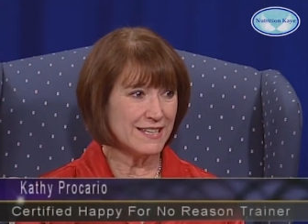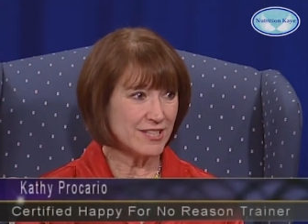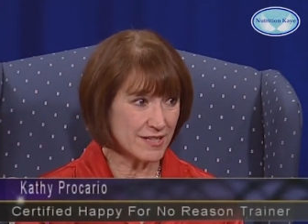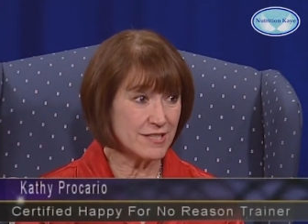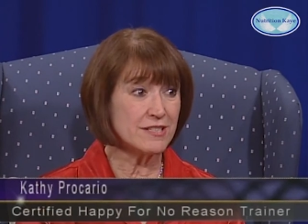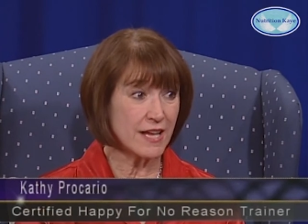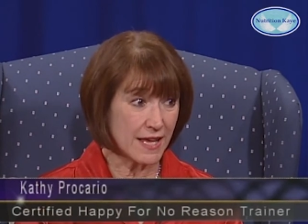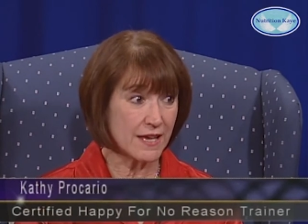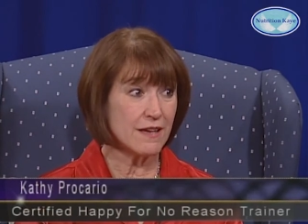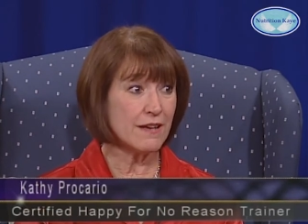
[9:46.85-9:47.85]
does
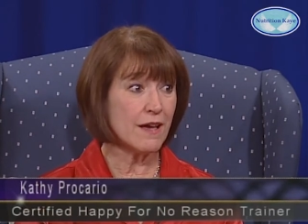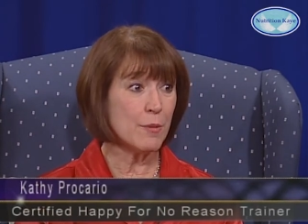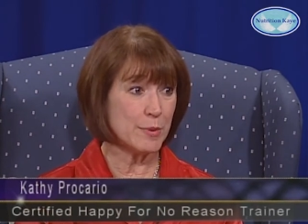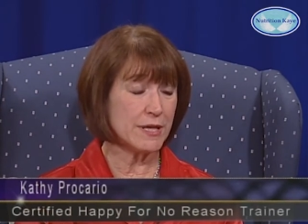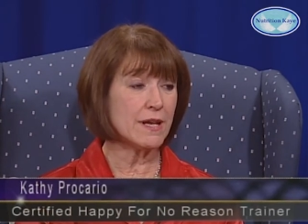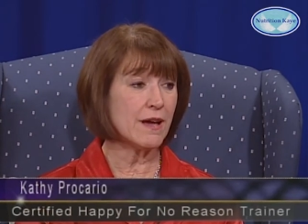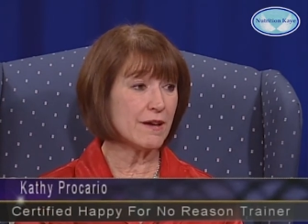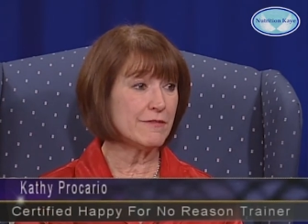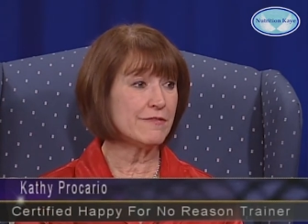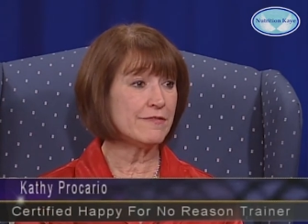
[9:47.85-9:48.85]
take a bit
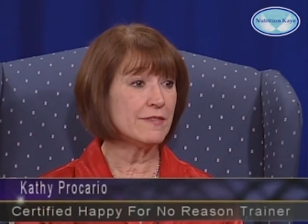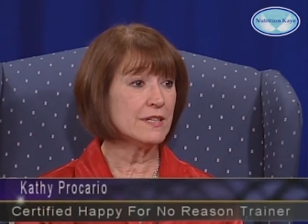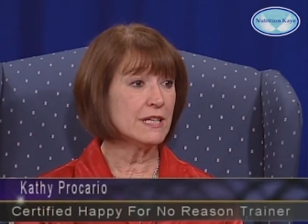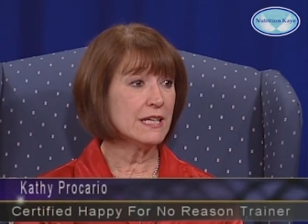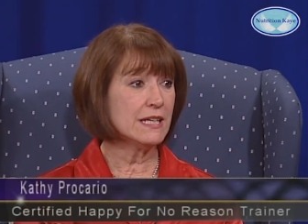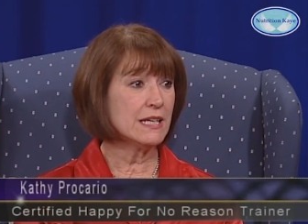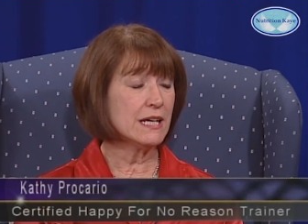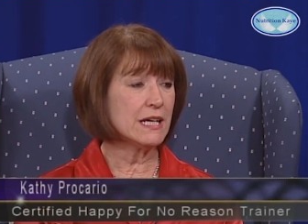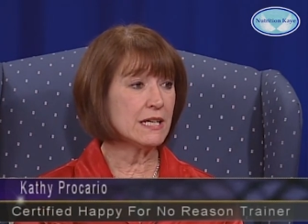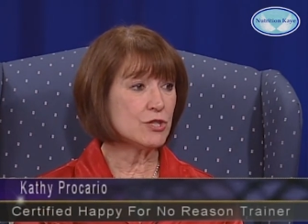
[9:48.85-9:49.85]
of
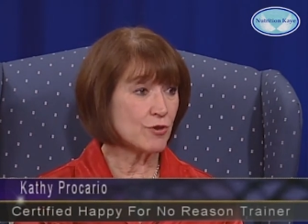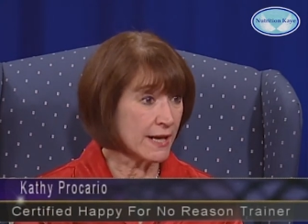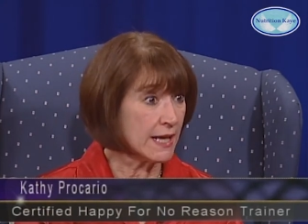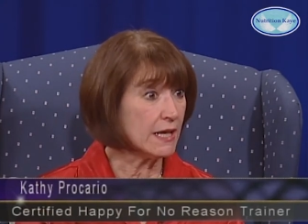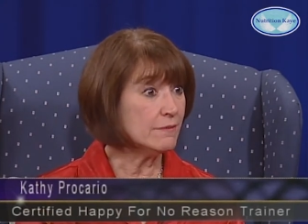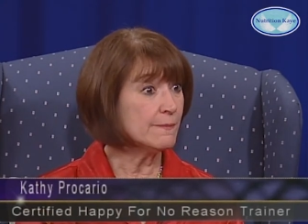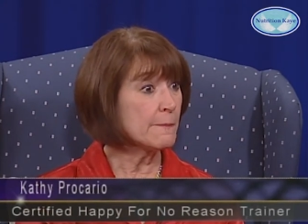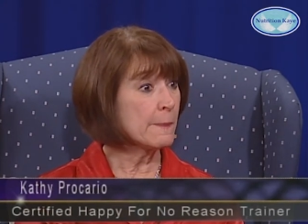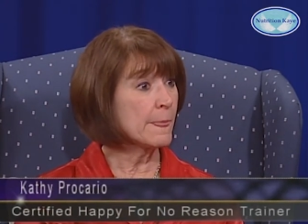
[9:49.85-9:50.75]
Uh, training, sure.